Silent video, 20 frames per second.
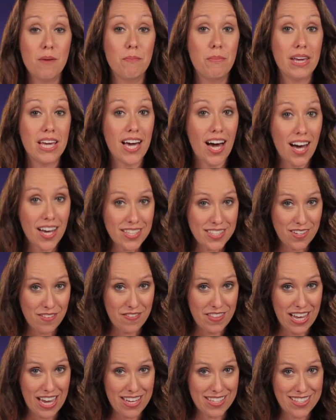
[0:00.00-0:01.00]
Because of
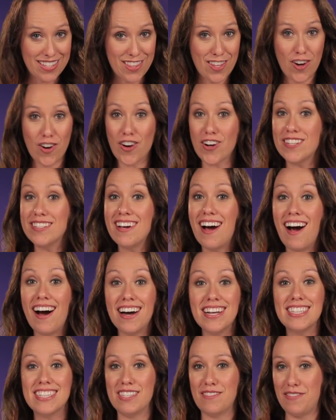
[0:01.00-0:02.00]
this, there are
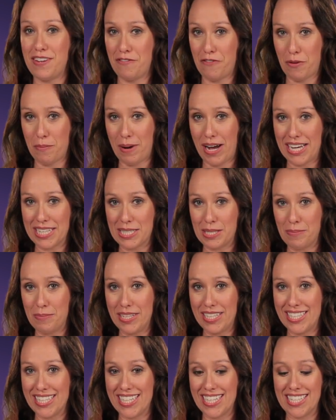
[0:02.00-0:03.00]
tons of different
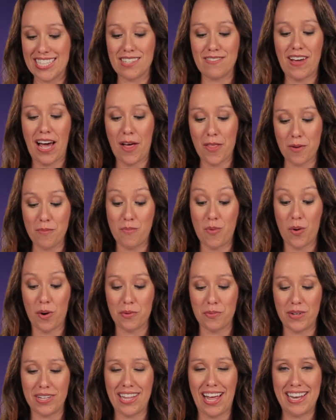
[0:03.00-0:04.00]
possibilities of how the board
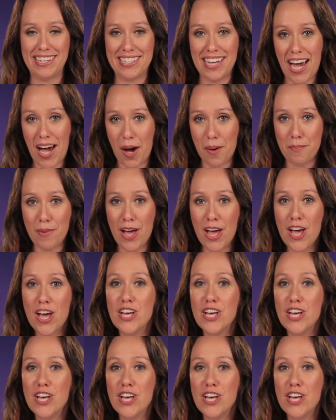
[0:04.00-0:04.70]
will end up,